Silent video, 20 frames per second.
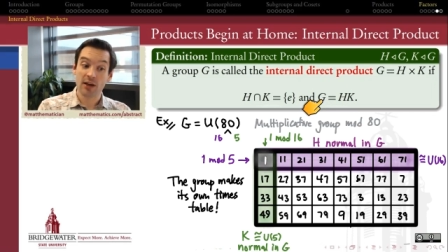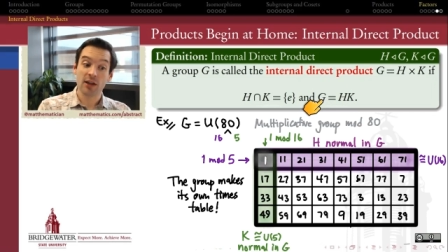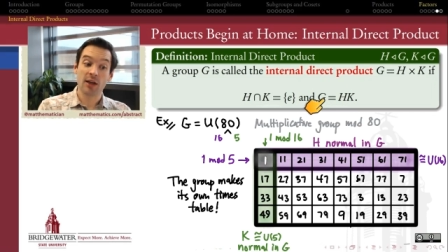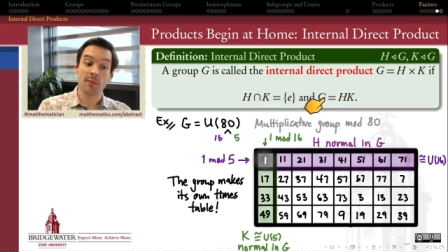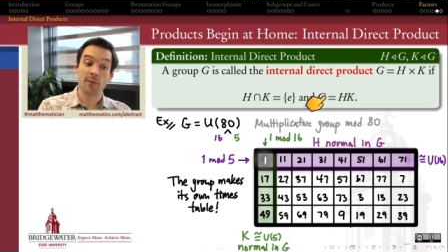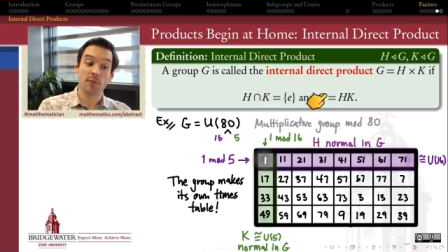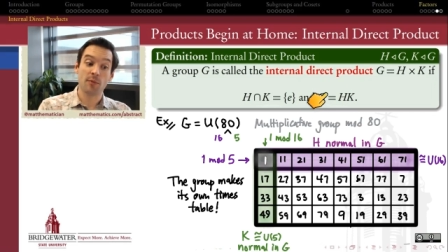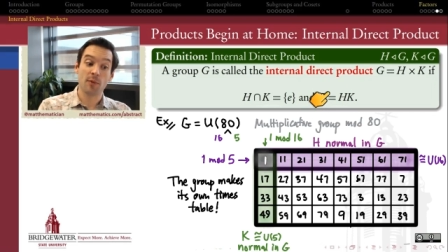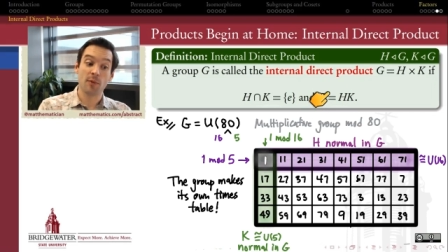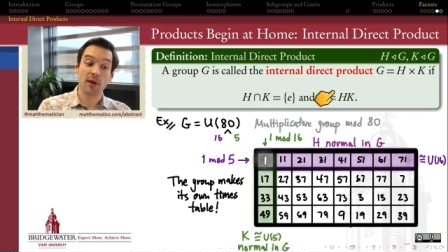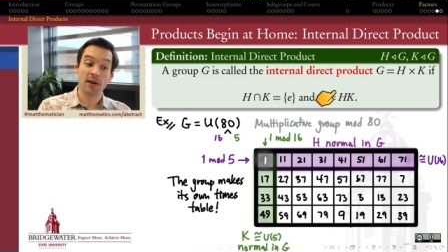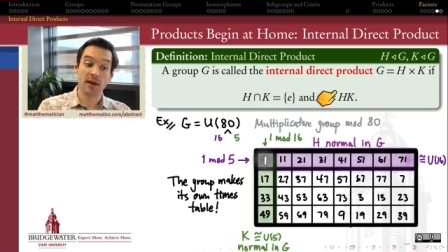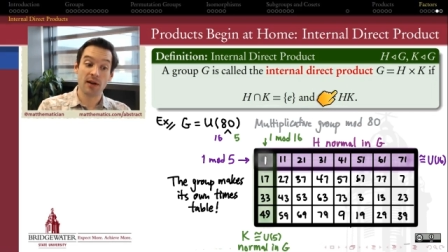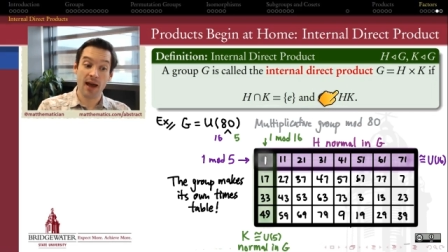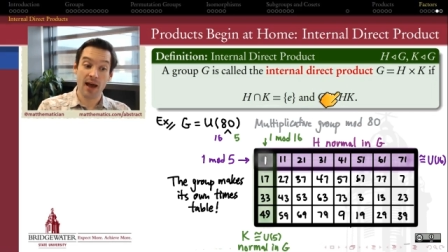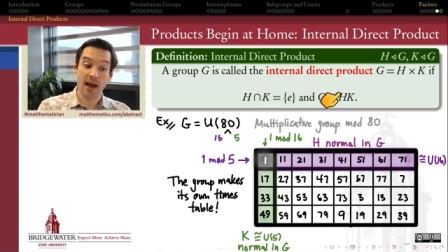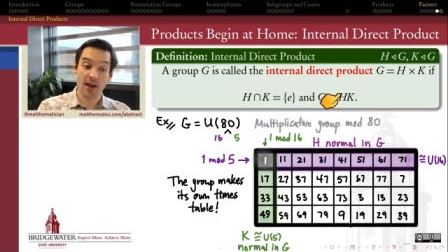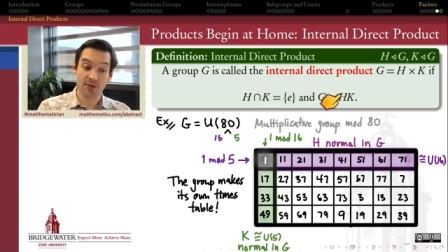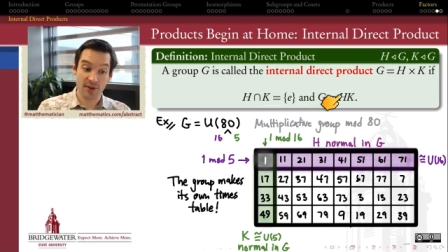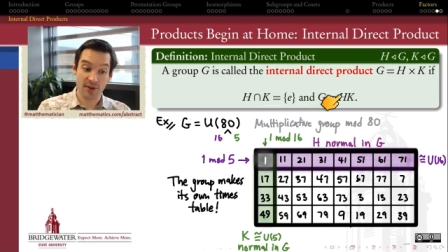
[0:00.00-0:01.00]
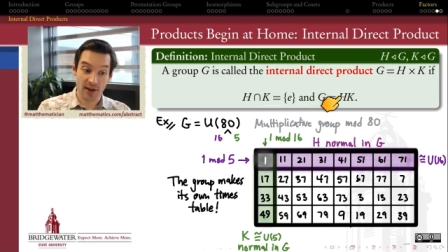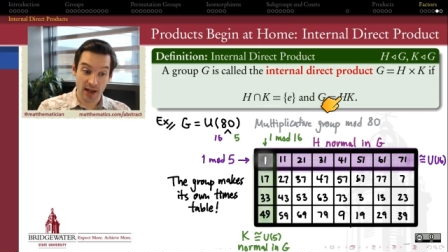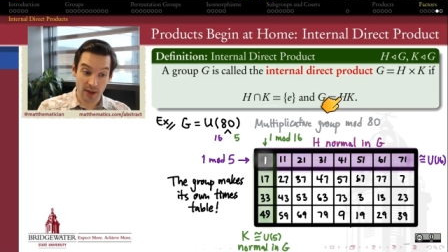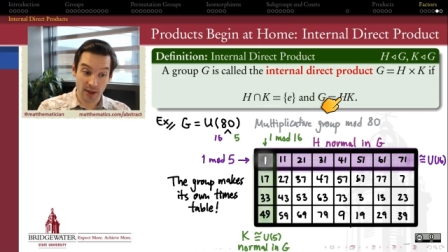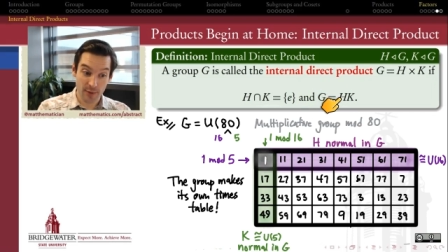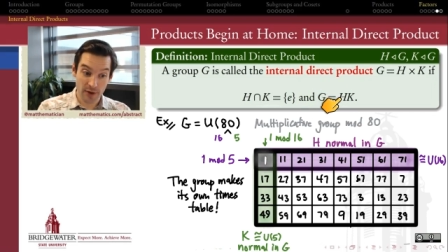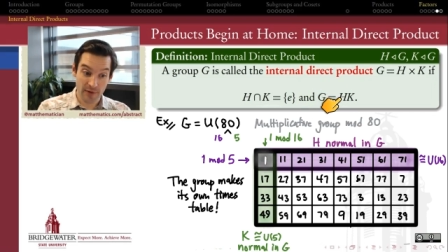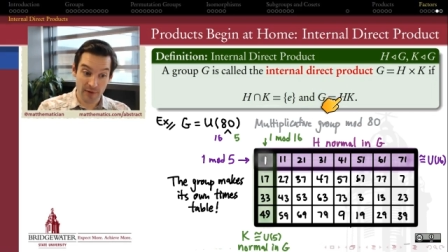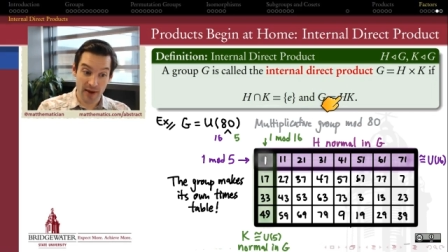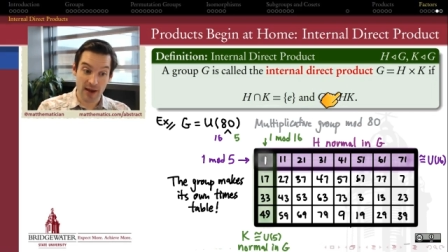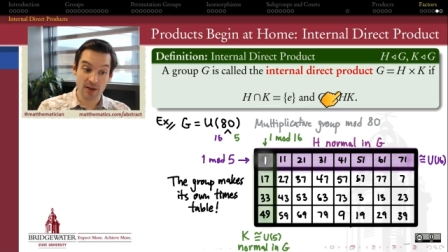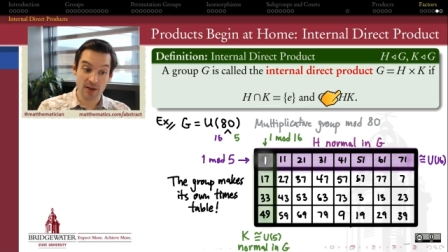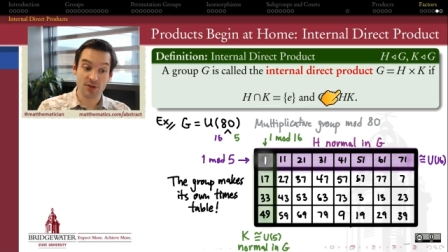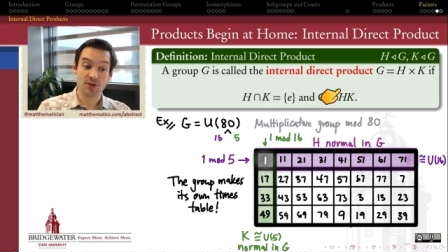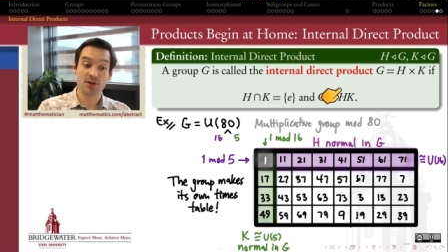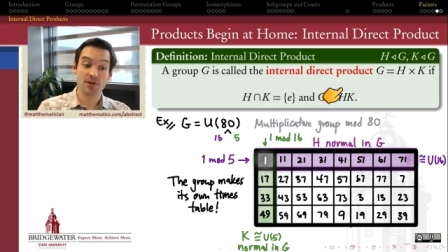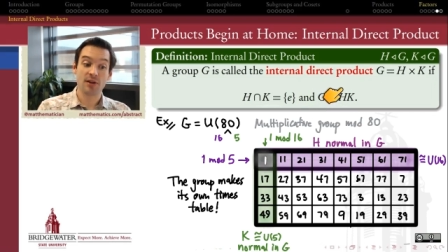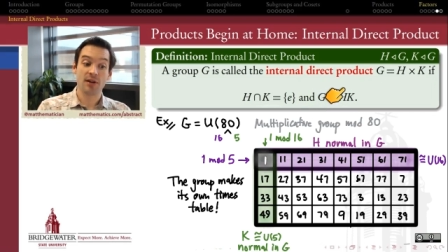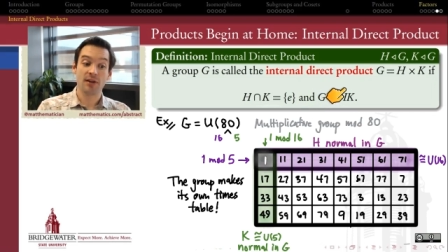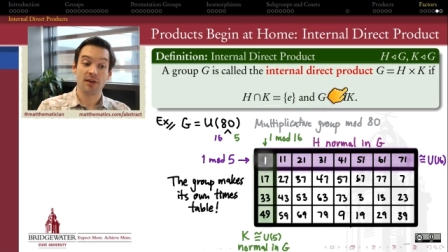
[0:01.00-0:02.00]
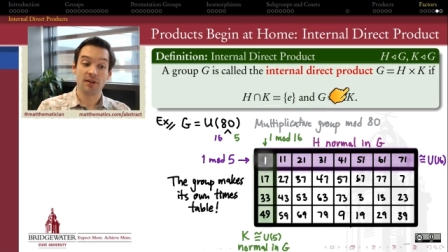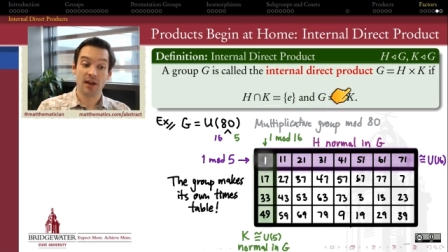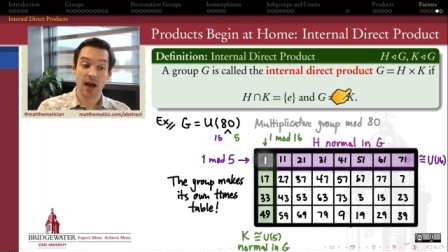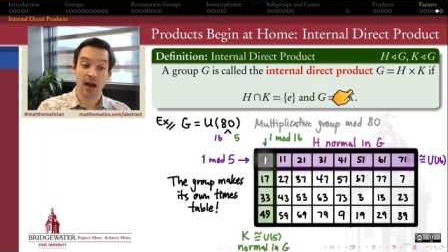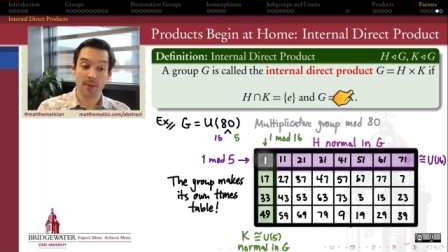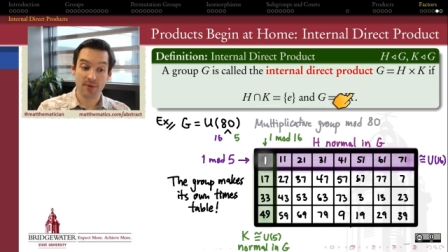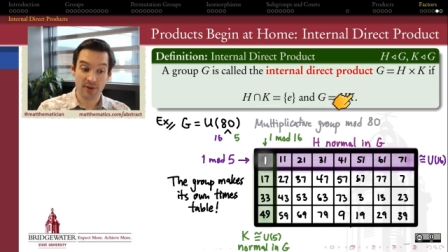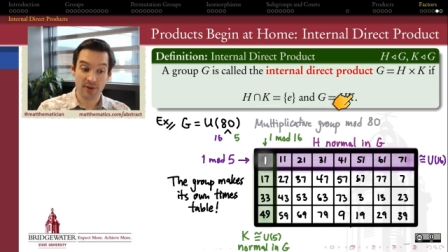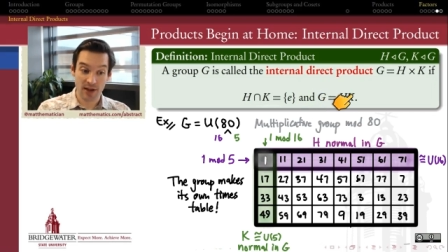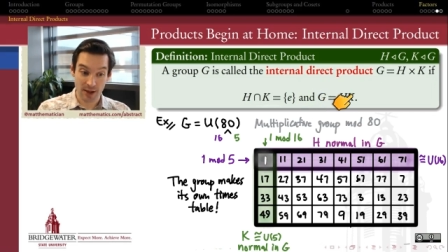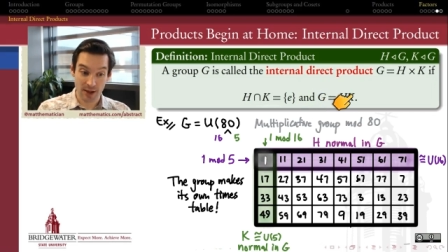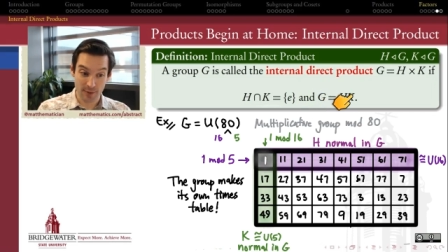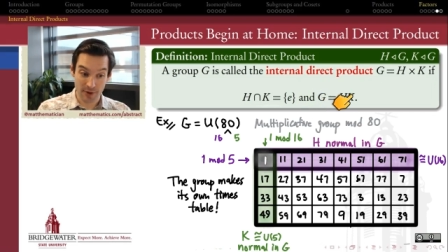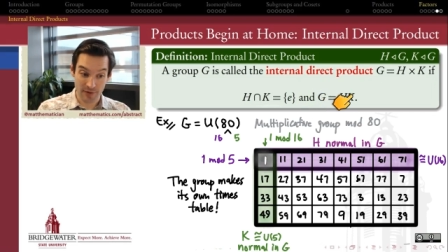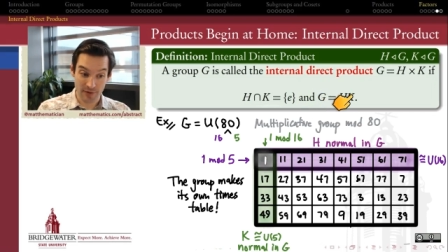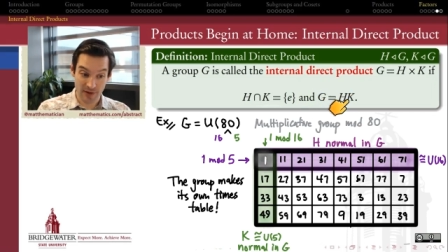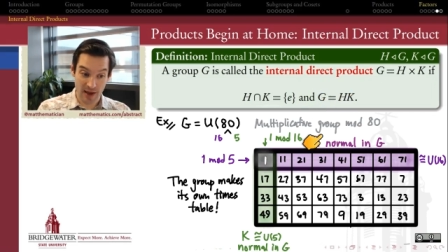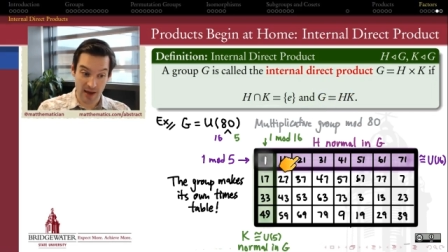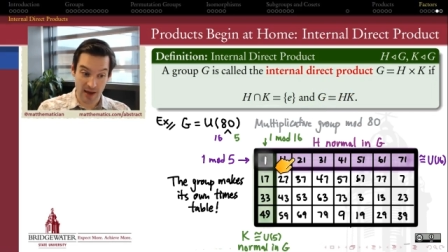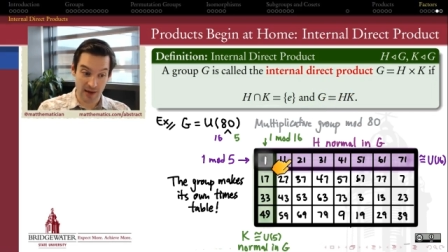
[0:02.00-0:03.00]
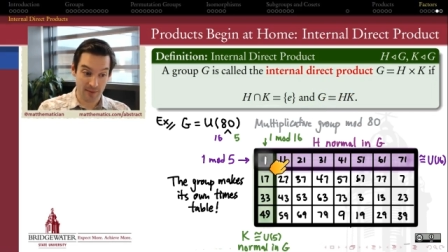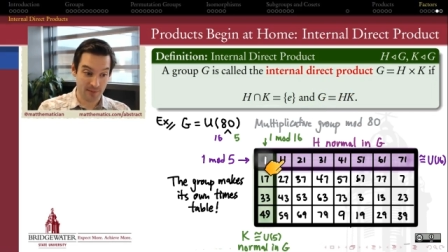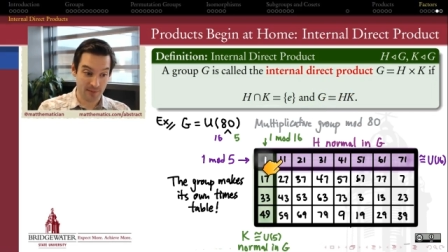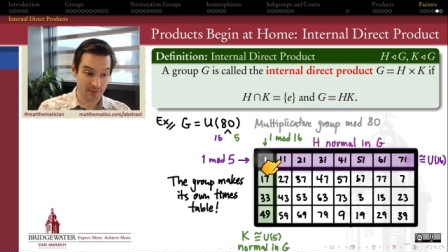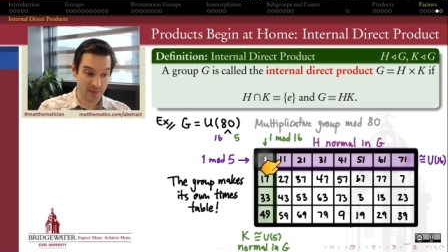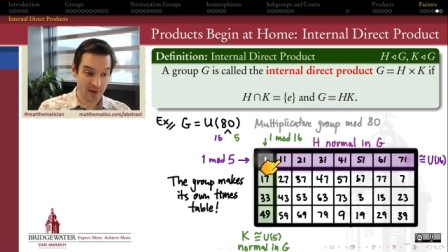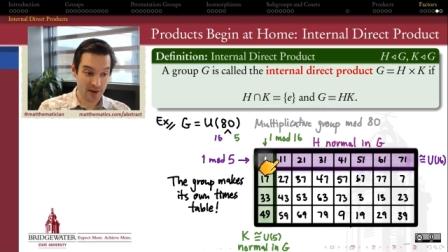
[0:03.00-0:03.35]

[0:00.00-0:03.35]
can be written as an element of h times an element of k,